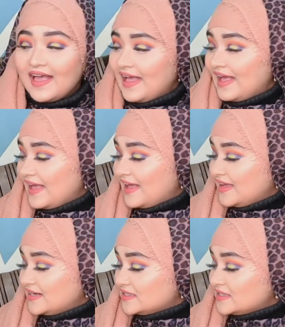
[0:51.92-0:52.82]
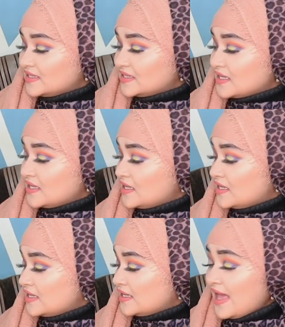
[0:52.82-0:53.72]
and
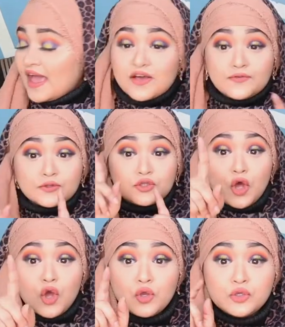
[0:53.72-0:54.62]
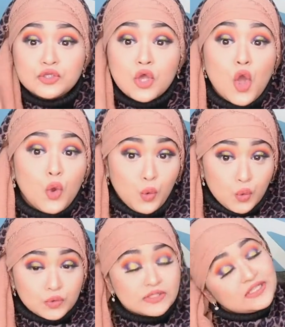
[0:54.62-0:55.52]
uh, yeah for those
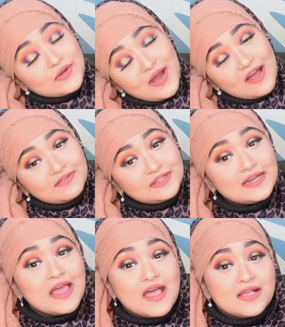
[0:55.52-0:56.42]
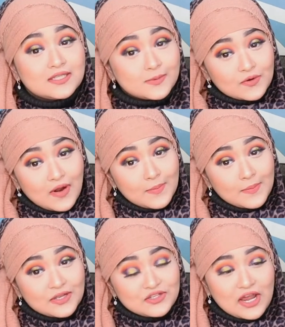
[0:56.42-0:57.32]
who still haven't subscribed
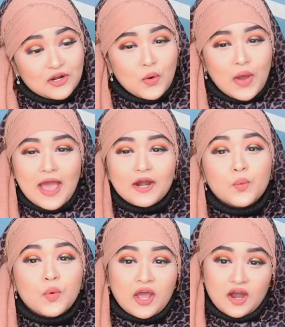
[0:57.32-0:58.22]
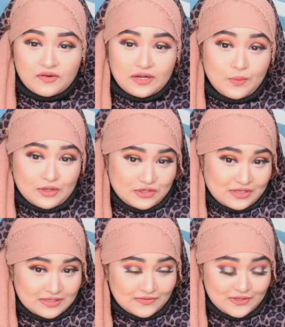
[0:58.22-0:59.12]
my channel and currently
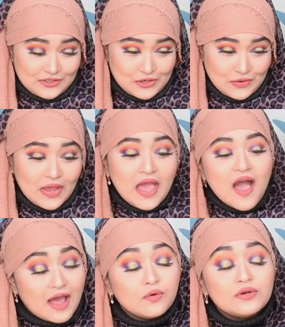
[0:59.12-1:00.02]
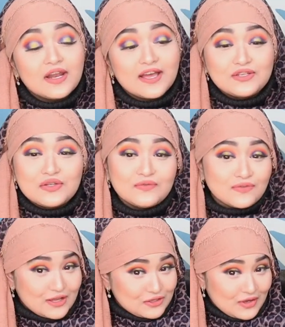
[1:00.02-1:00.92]
watching this video I would like to
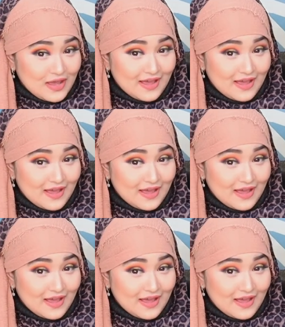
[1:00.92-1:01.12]
invite you